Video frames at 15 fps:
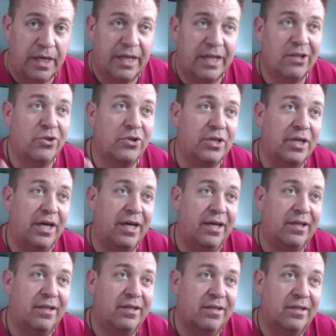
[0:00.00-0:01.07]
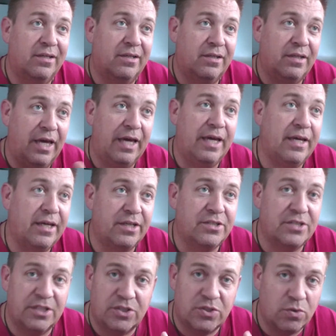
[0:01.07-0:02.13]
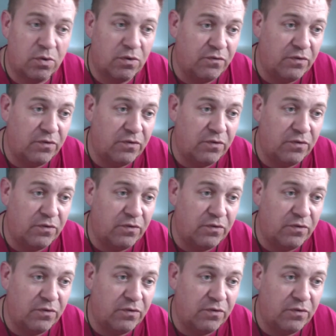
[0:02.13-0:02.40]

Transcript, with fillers: And I look at eggs as sort